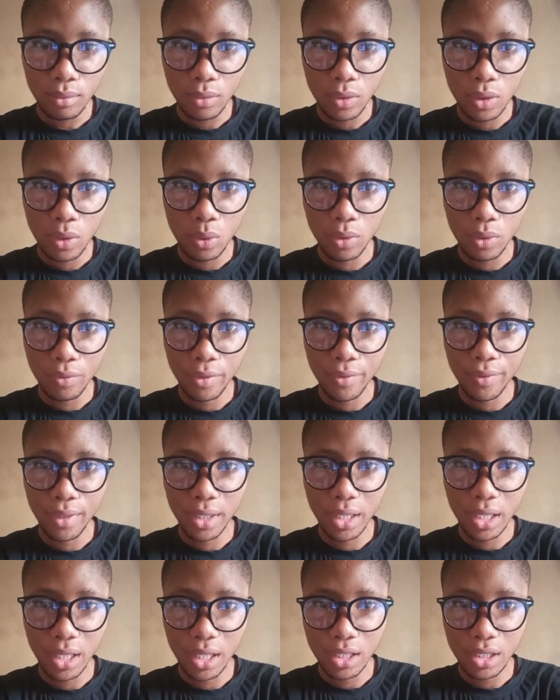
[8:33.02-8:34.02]
150
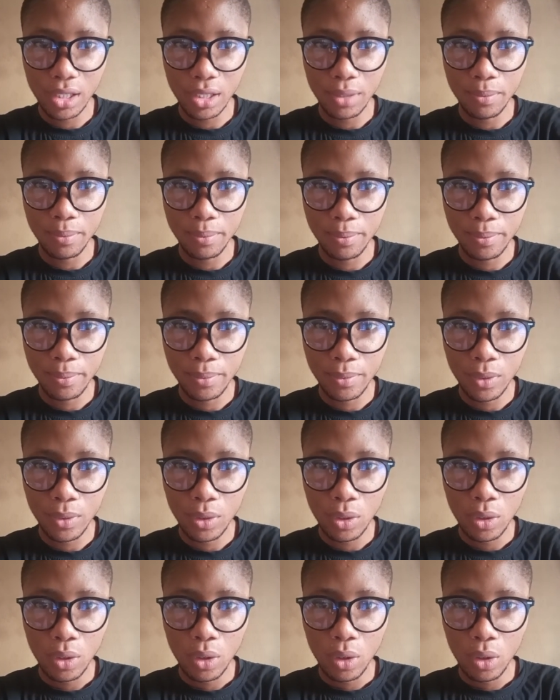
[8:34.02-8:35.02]
kg
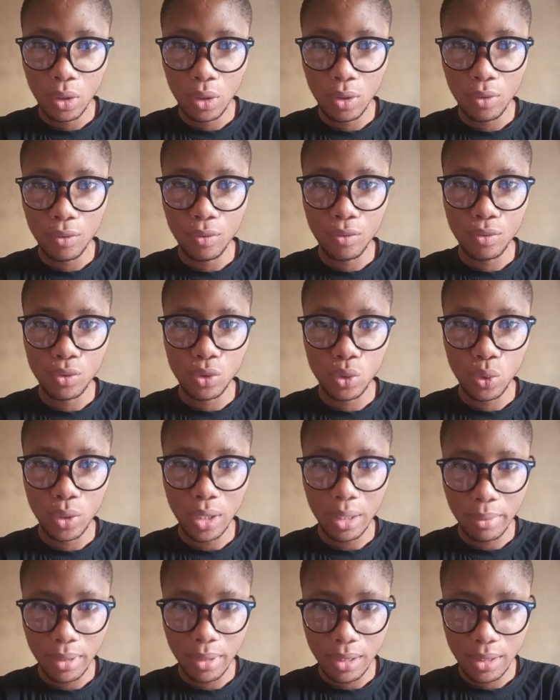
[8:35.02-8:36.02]
of soya
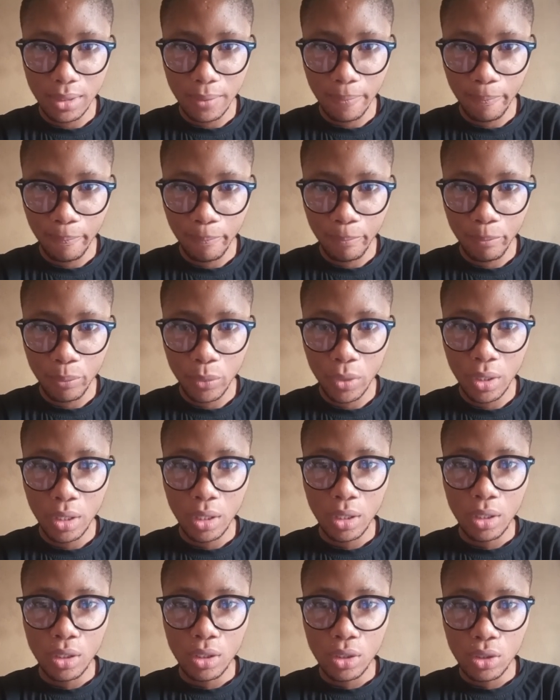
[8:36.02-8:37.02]
beans.
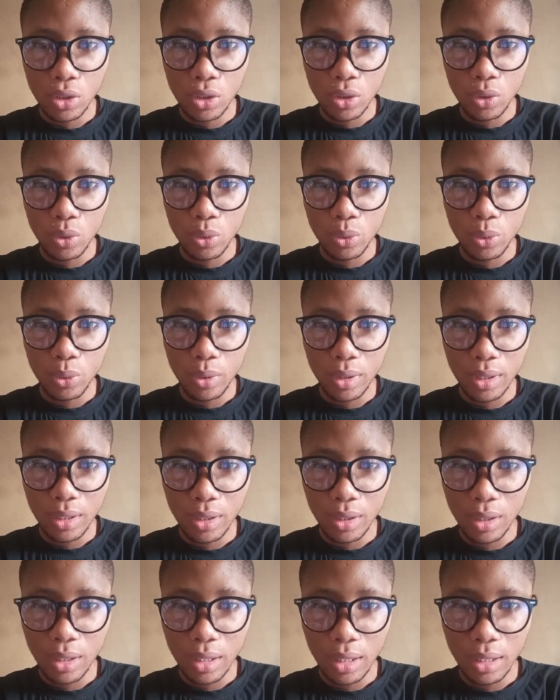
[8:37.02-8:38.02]
So
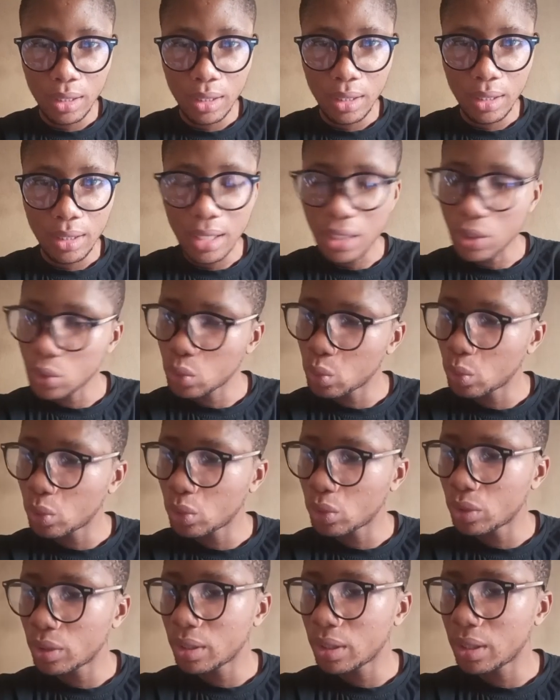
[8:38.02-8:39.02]
the next
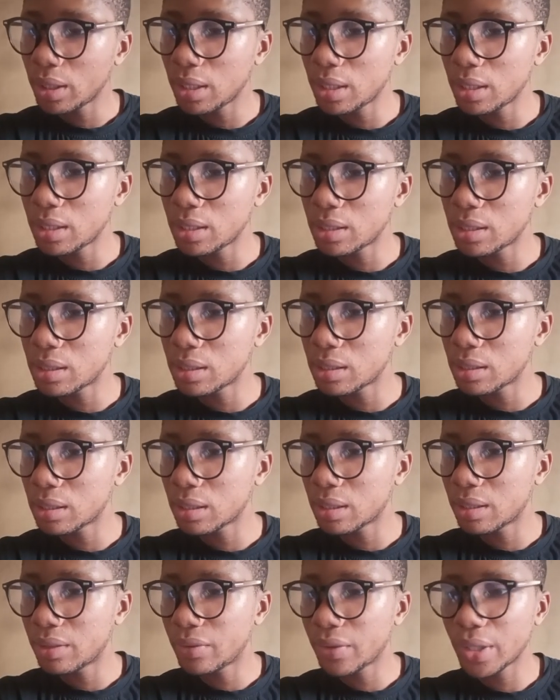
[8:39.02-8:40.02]
one is
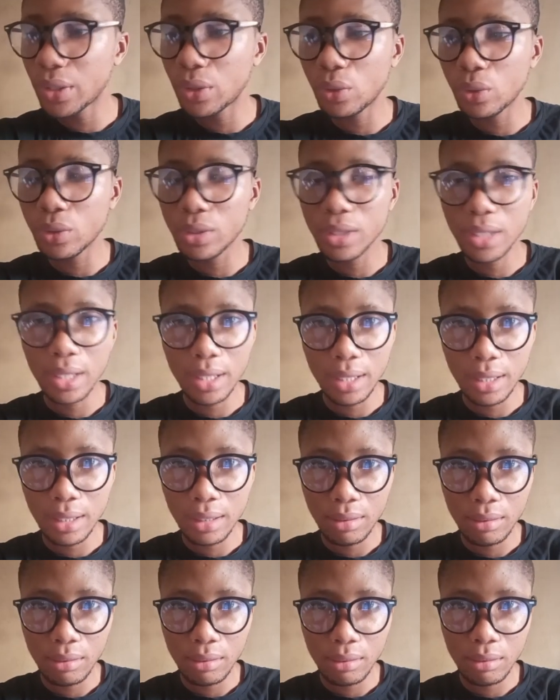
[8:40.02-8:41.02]
groundnut cake.
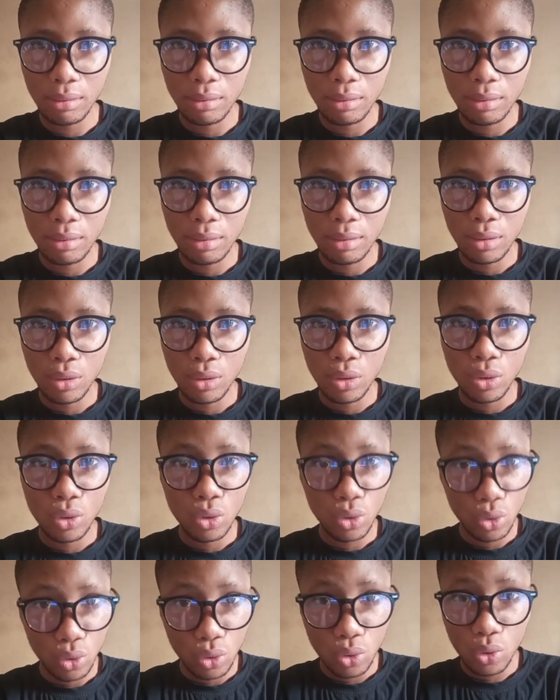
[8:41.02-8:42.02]

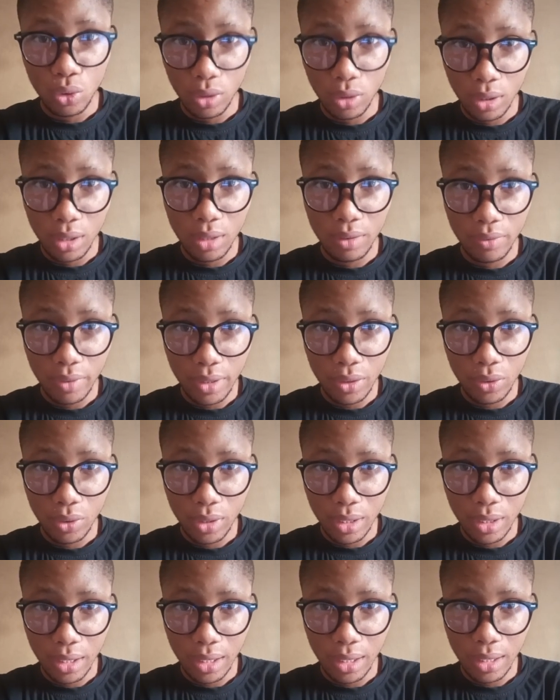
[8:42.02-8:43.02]
You need groundnut
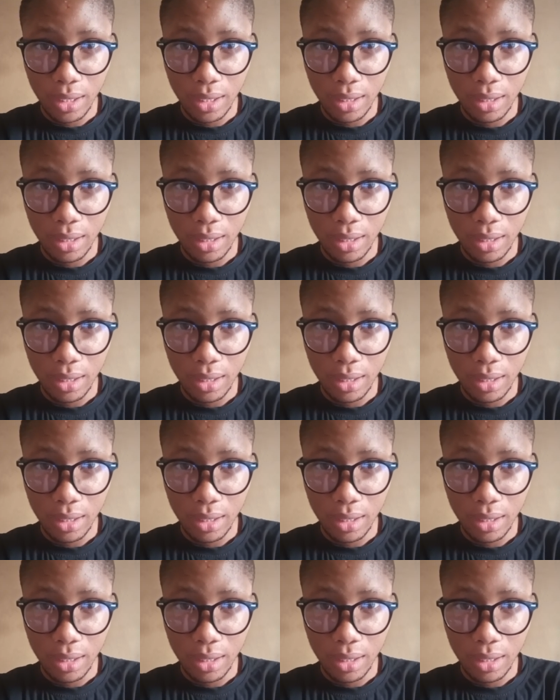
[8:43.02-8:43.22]
cake.